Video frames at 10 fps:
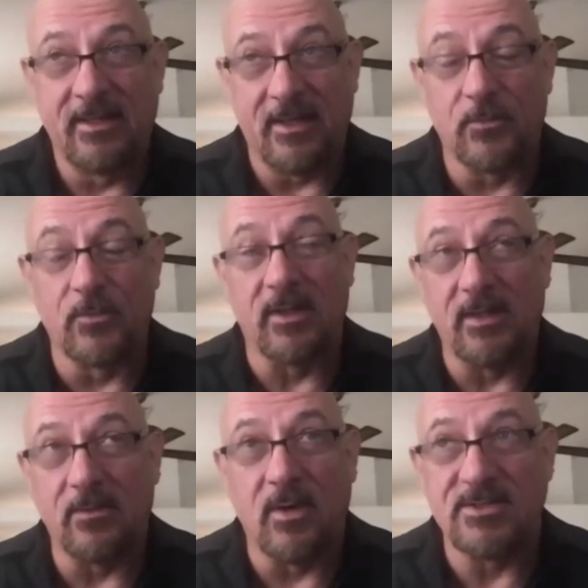It
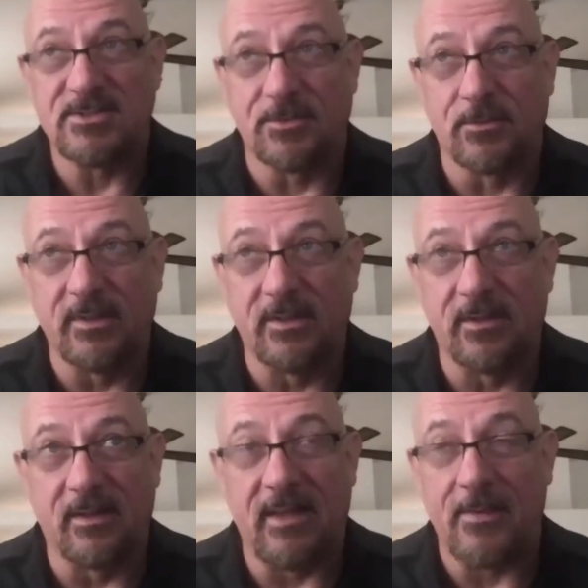really was
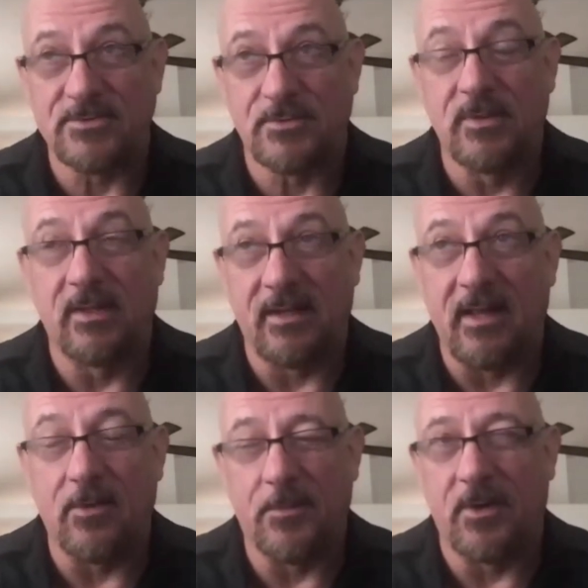surreal. And that was really an
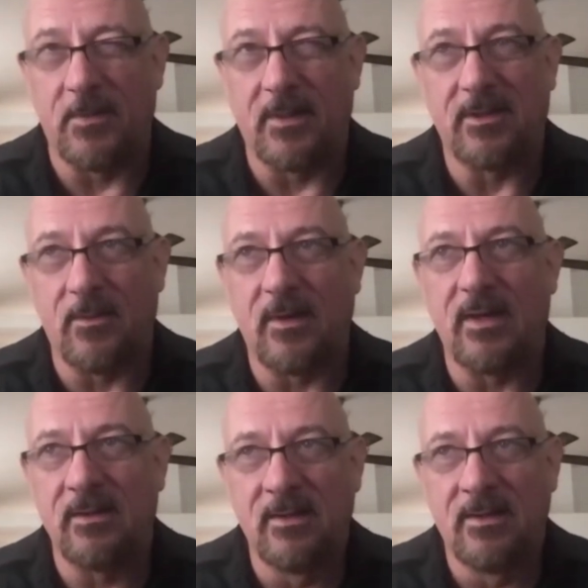eye opener. I'm like, you know what,